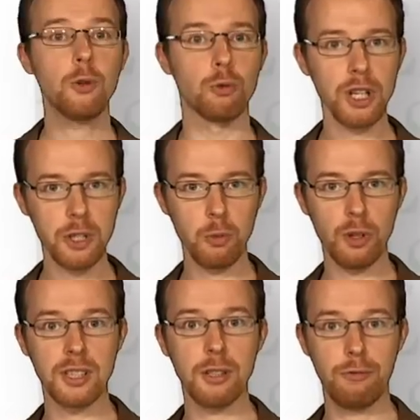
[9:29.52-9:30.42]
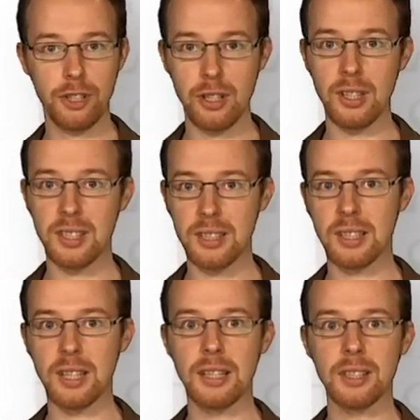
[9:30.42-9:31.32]
Russian was officially
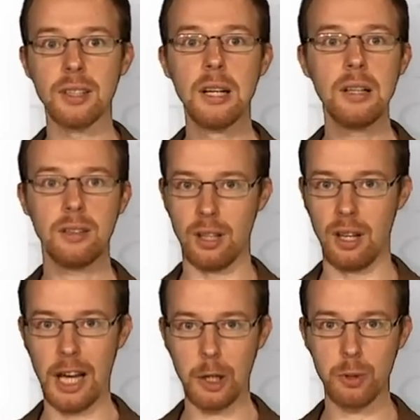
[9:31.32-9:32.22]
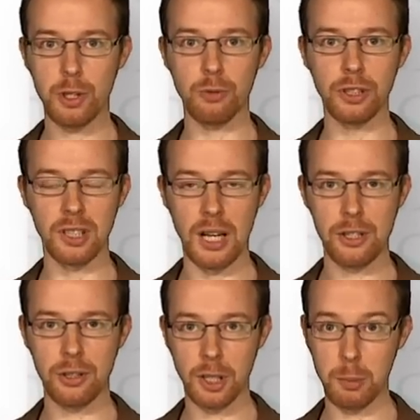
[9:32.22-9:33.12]
designated the language of
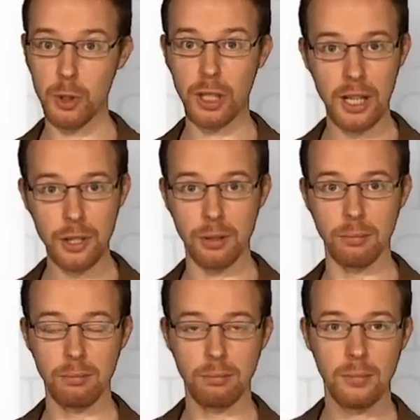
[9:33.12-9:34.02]
international communication.